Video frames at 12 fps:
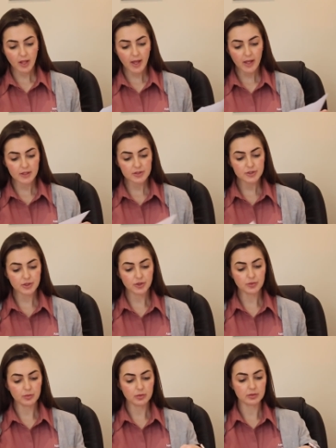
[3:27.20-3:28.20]
and
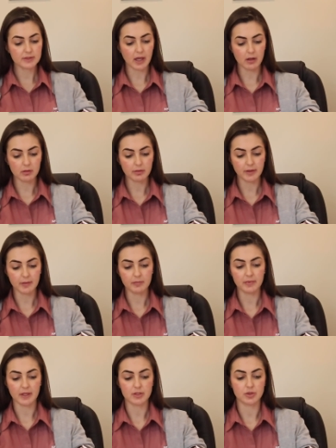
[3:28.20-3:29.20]
you will tell them
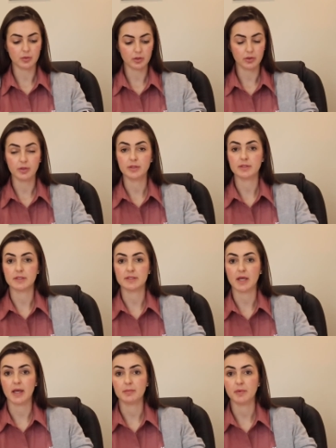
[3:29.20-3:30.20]
that you are going to
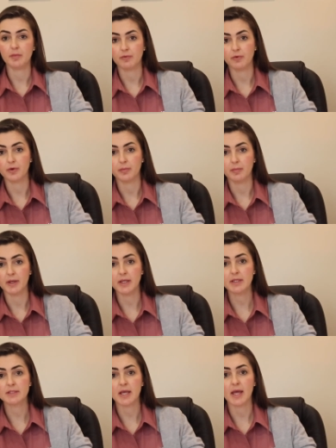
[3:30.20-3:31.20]
time them for a
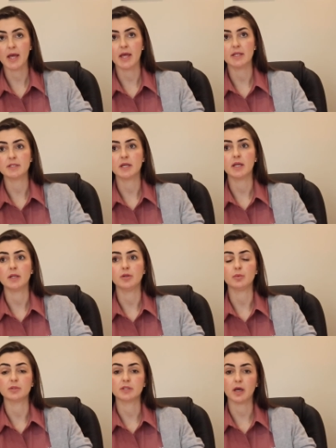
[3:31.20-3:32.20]
minute, and
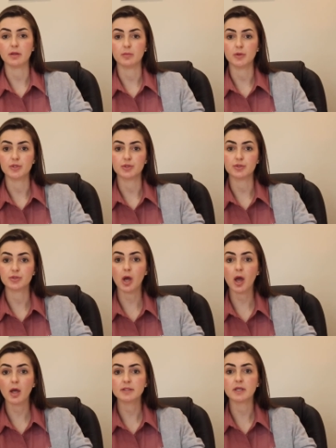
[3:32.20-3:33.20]
you will tell them when to
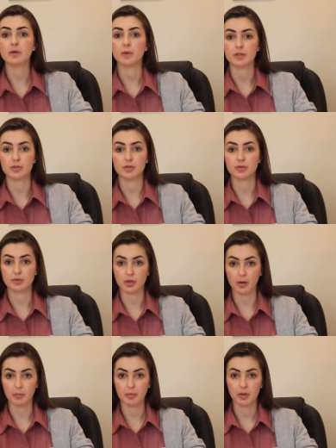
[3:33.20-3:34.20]
start and when to
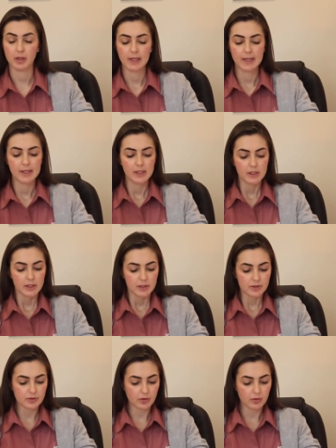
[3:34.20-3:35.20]
stop.
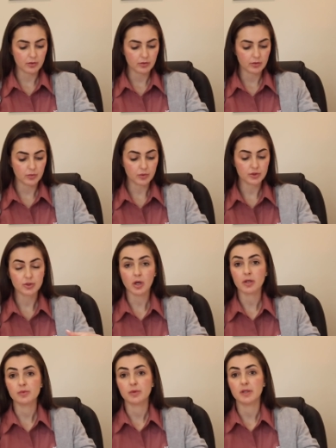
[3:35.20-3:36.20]
So you will
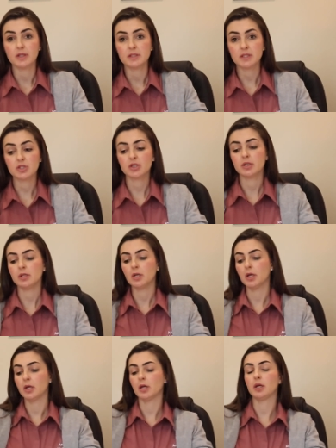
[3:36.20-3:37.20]
start with the addition,
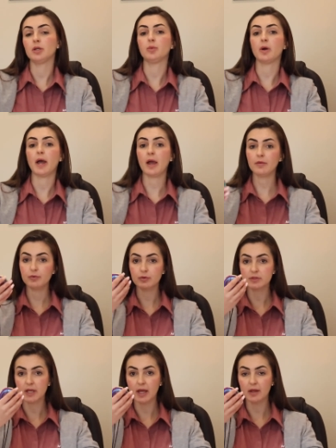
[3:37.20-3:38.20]
you will have
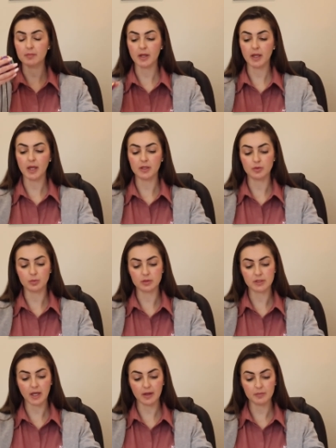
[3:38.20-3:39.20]
your timer and you will
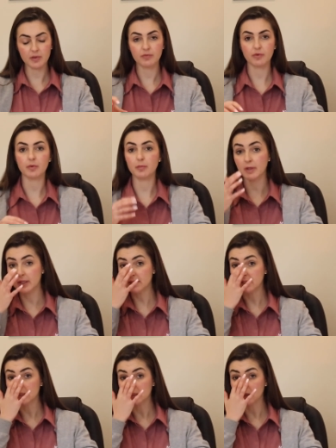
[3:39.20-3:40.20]
time them for a minute
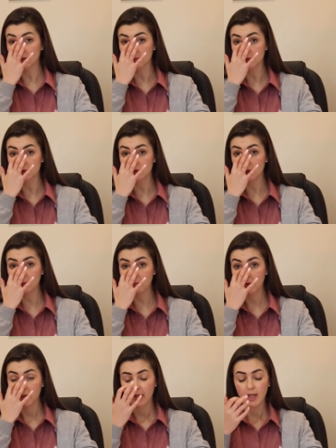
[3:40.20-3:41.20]
and tell them to
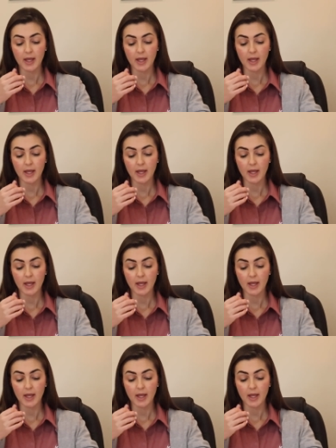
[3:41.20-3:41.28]
stop,